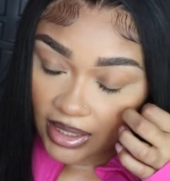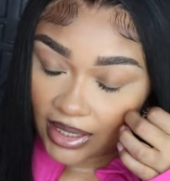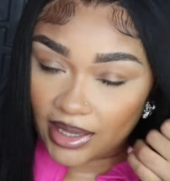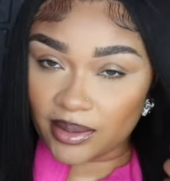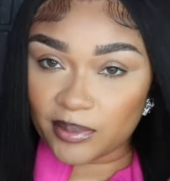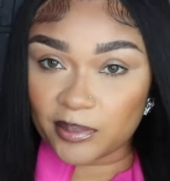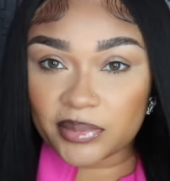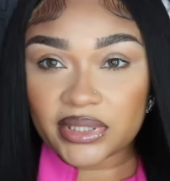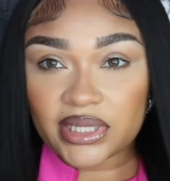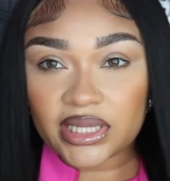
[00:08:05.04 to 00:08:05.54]

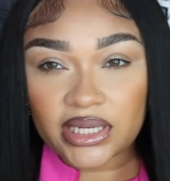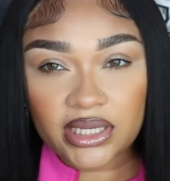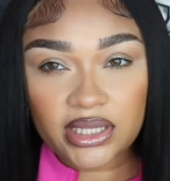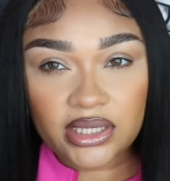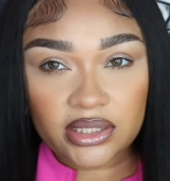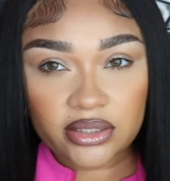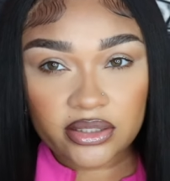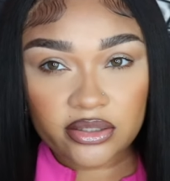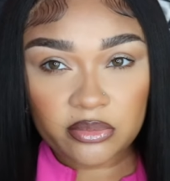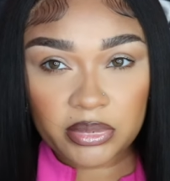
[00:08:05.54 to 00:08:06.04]
and pluck it
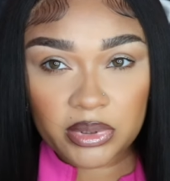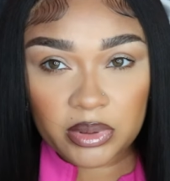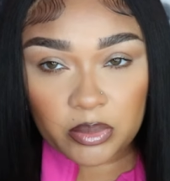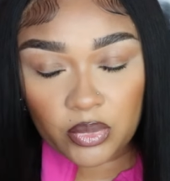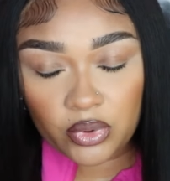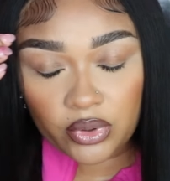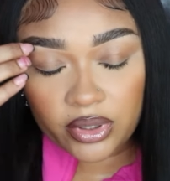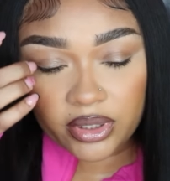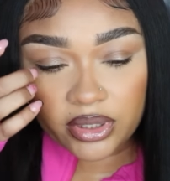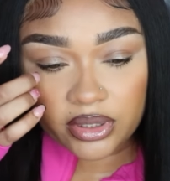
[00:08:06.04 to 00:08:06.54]
a little bit
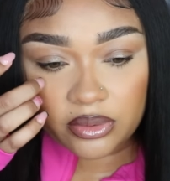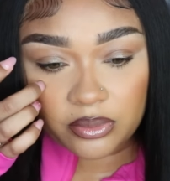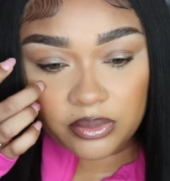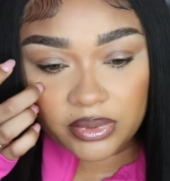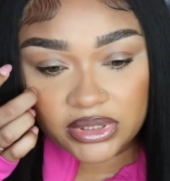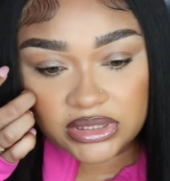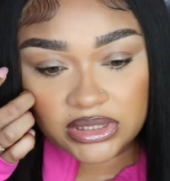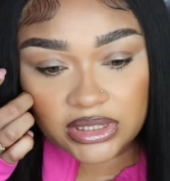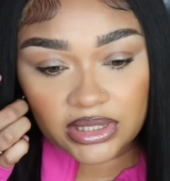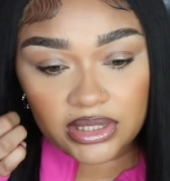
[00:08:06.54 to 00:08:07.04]
more. It
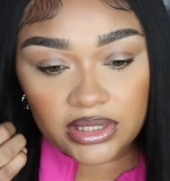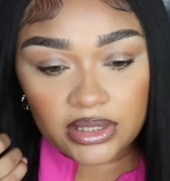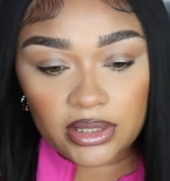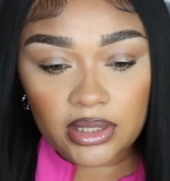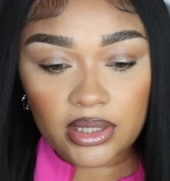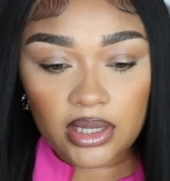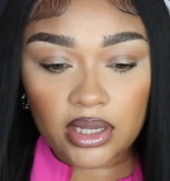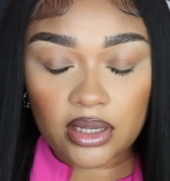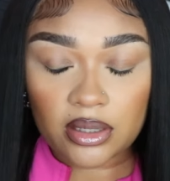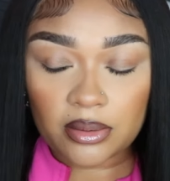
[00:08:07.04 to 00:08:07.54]
wasn't
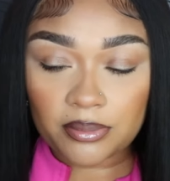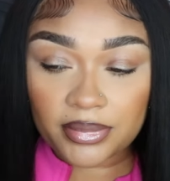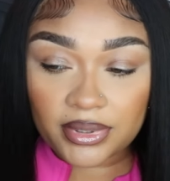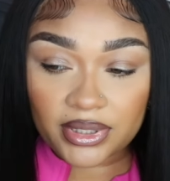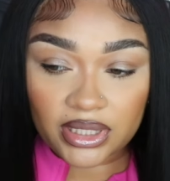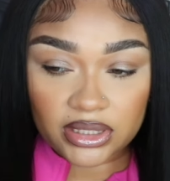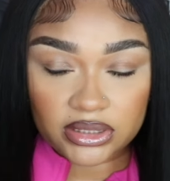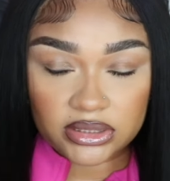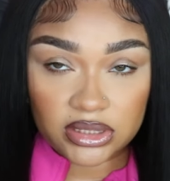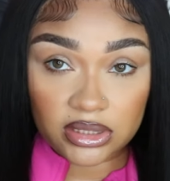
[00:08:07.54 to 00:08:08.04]

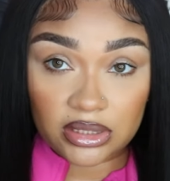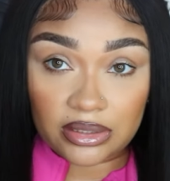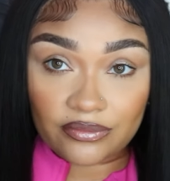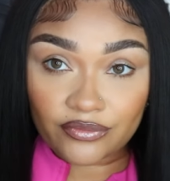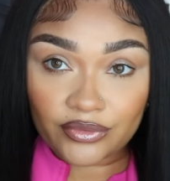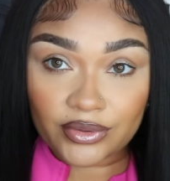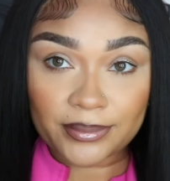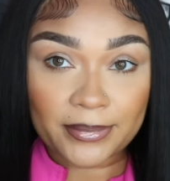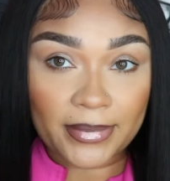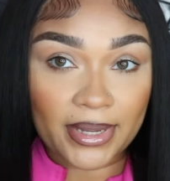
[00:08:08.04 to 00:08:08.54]
plucked enough
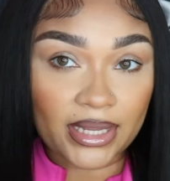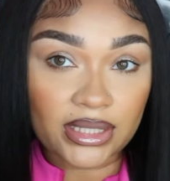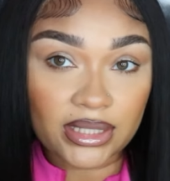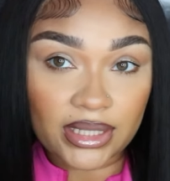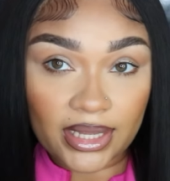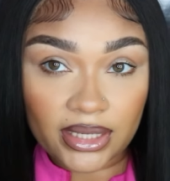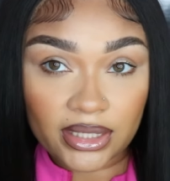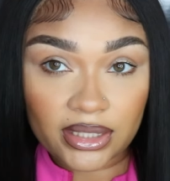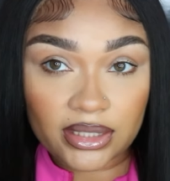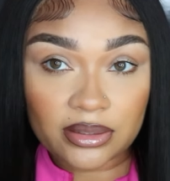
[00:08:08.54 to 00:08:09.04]
for my
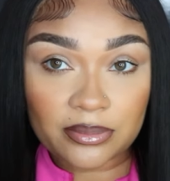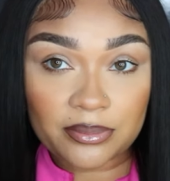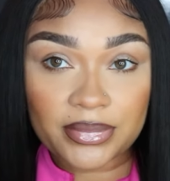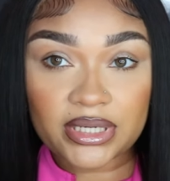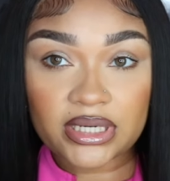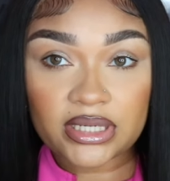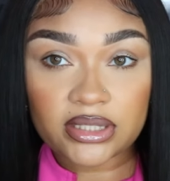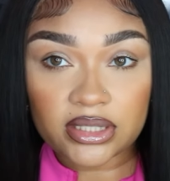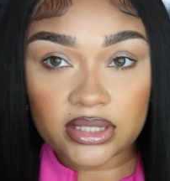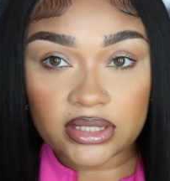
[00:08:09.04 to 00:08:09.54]
liking, but
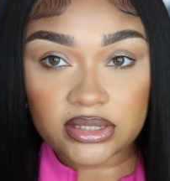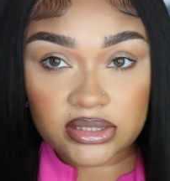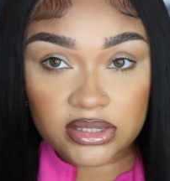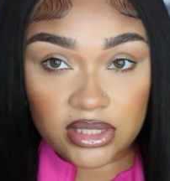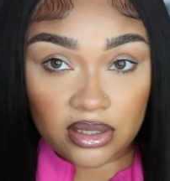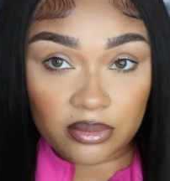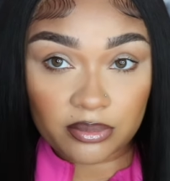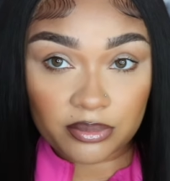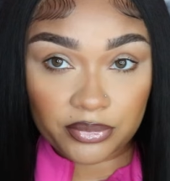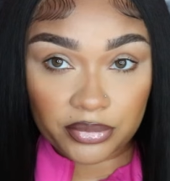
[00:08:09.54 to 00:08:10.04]
it does
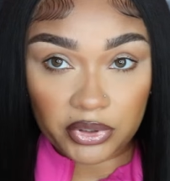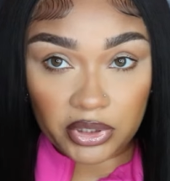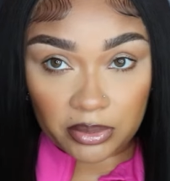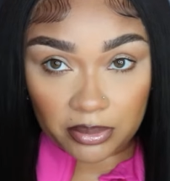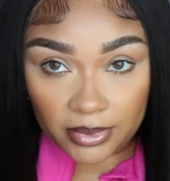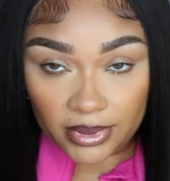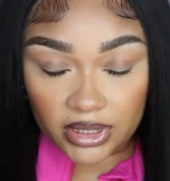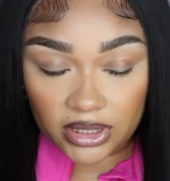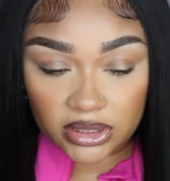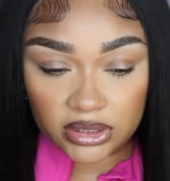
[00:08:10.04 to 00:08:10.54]
come
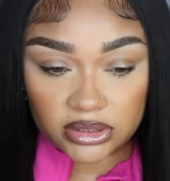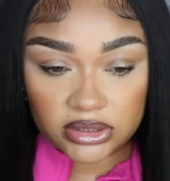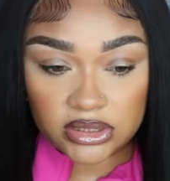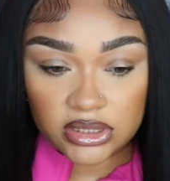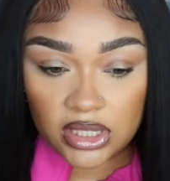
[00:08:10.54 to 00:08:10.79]
pre-plucked.